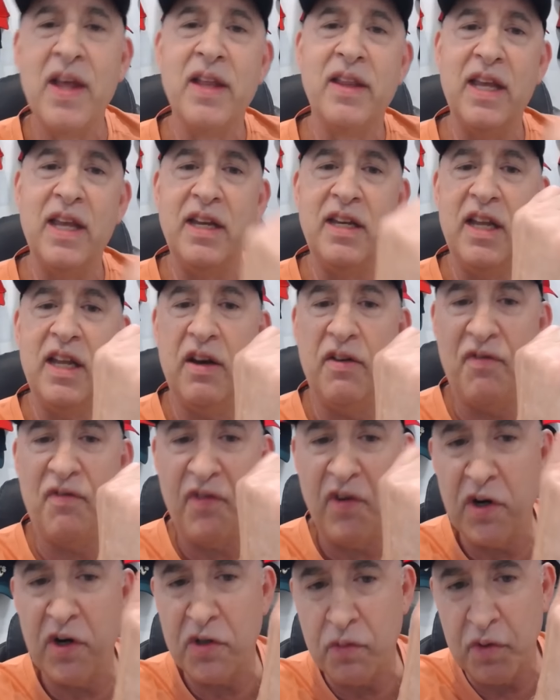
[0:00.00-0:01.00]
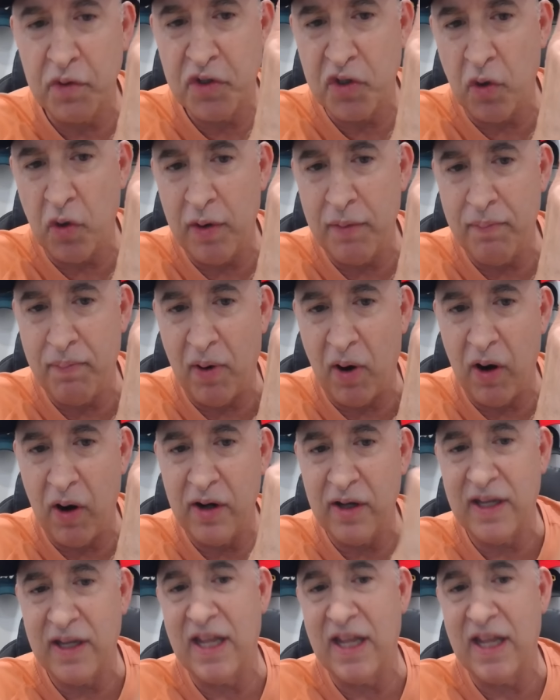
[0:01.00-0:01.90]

They did it first with Joey Bart.